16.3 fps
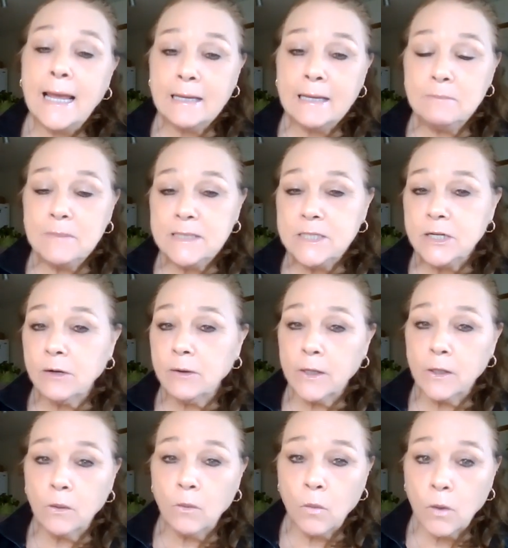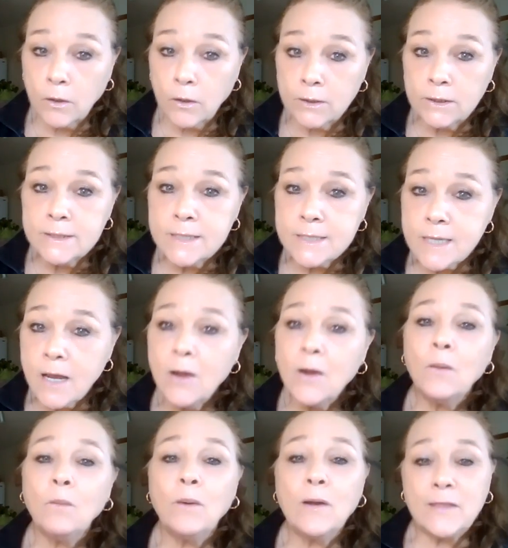and material worlds
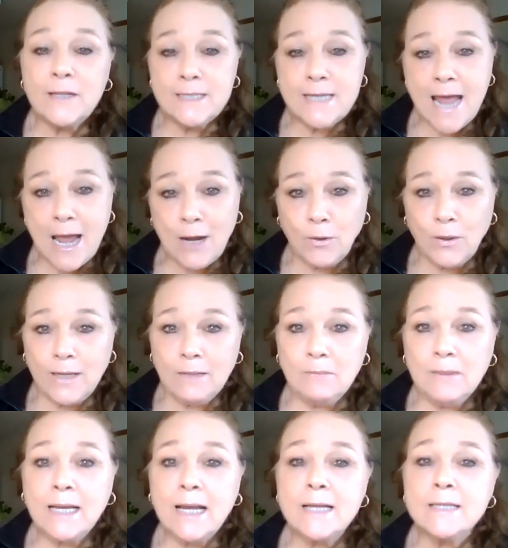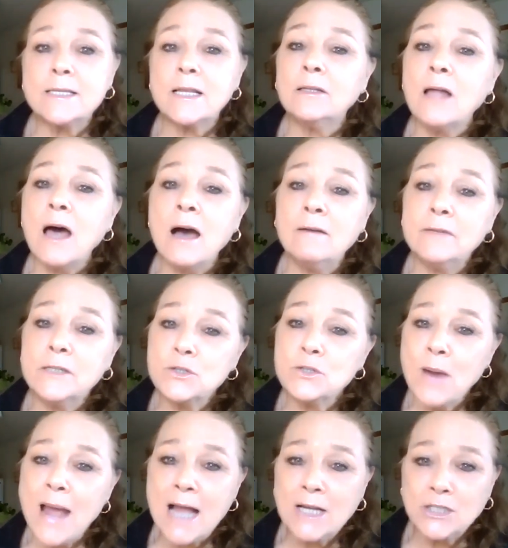with integrity, because the law of
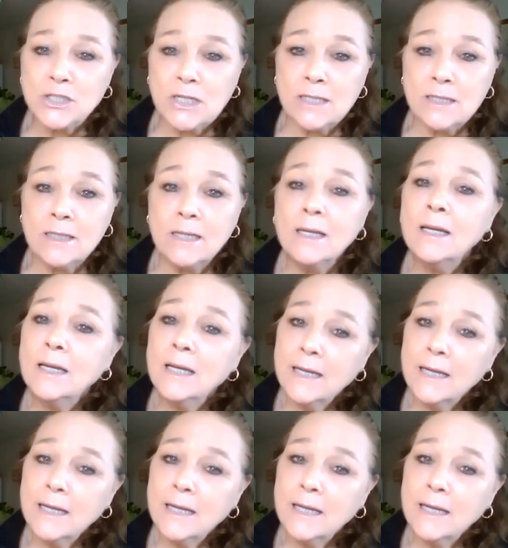attraction